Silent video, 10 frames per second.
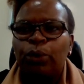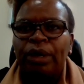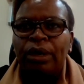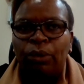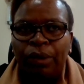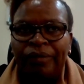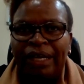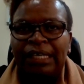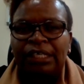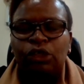
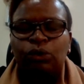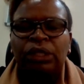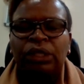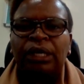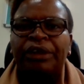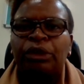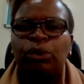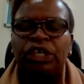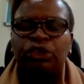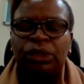equivalent to the
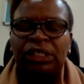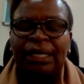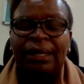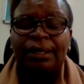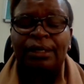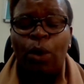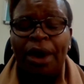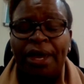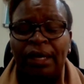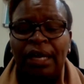regulations that are
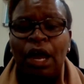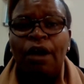required